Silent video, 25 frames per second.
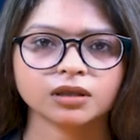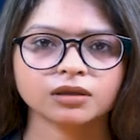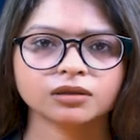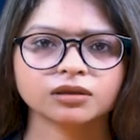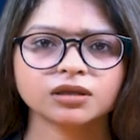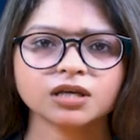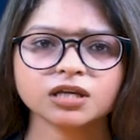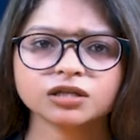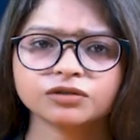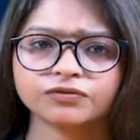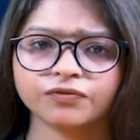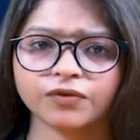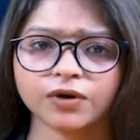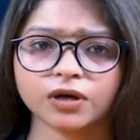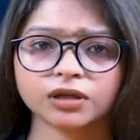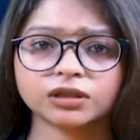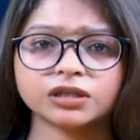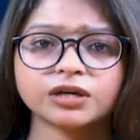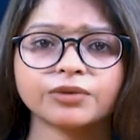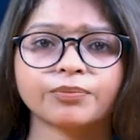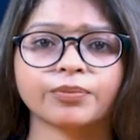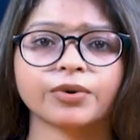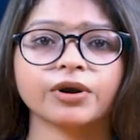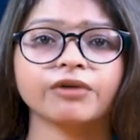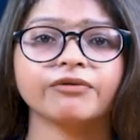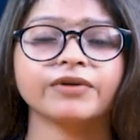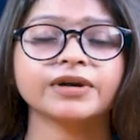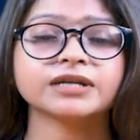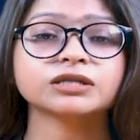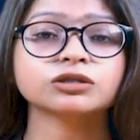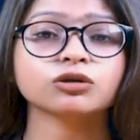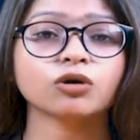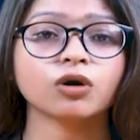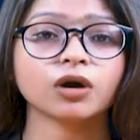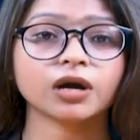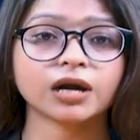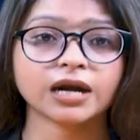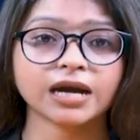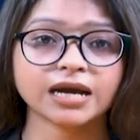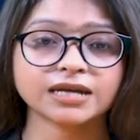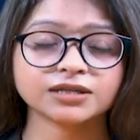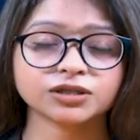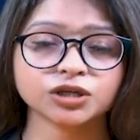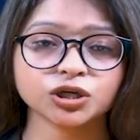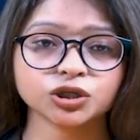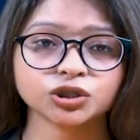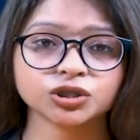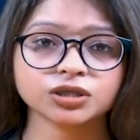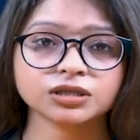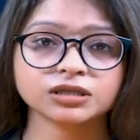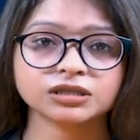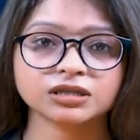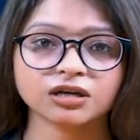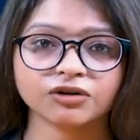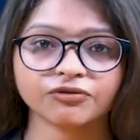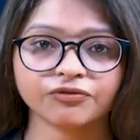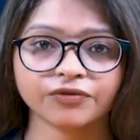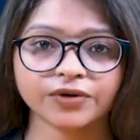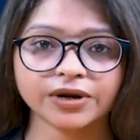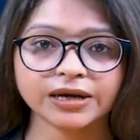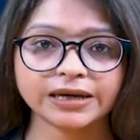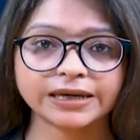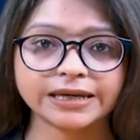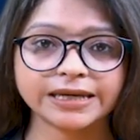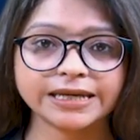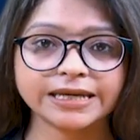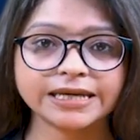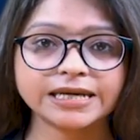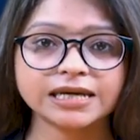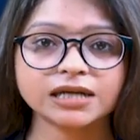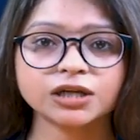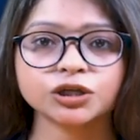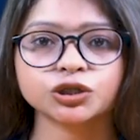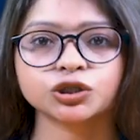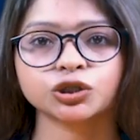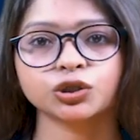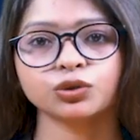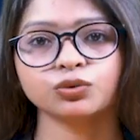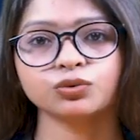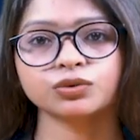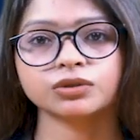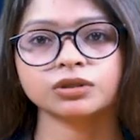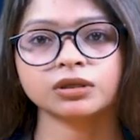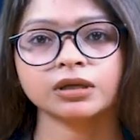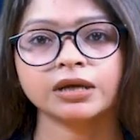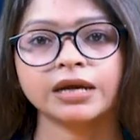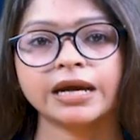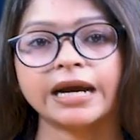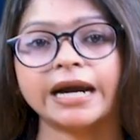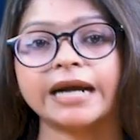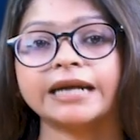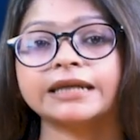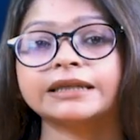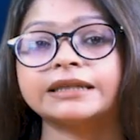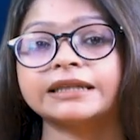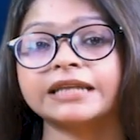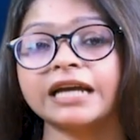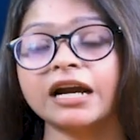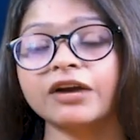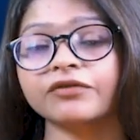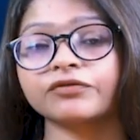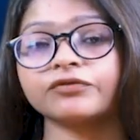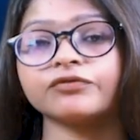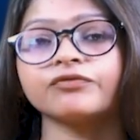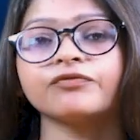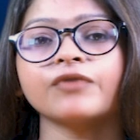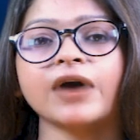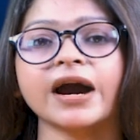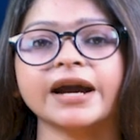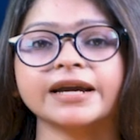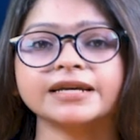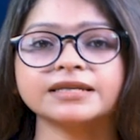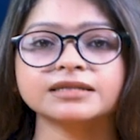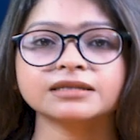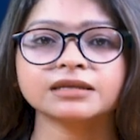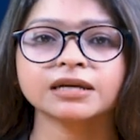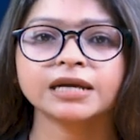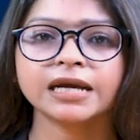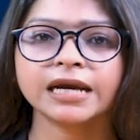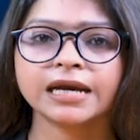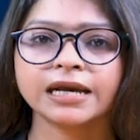This further prevents organizations suffering legal issues and theft fines